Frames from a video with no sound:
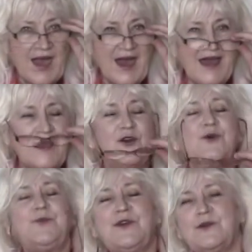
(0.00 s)
I
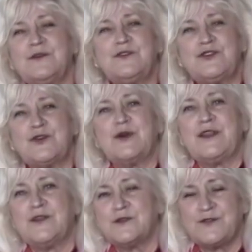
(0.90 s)
hope you
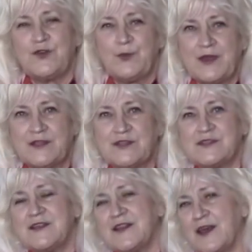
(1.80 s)
enjoyed those few
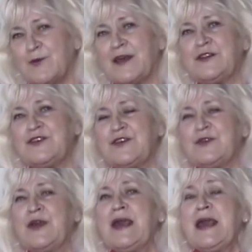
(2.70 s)
pages that I read to you.
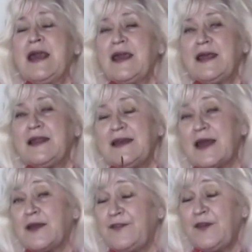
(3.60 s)
Now,
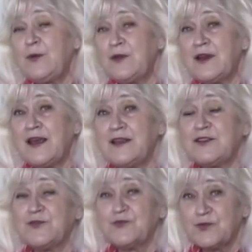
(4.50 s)
if you would like
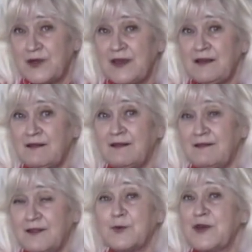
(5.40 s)
to read
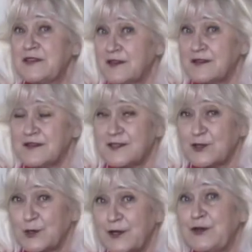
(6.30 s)
the rest of the
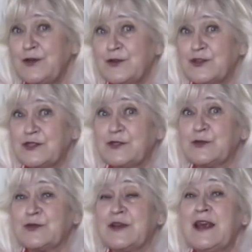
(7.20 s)
story to your
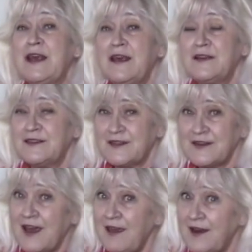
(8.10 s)
children
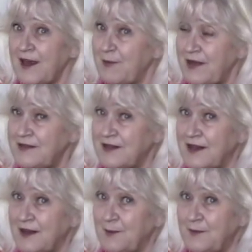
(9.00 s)
tonight at
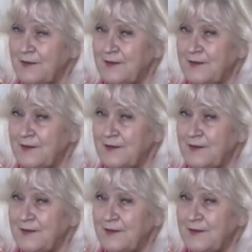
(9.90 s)
bedtime,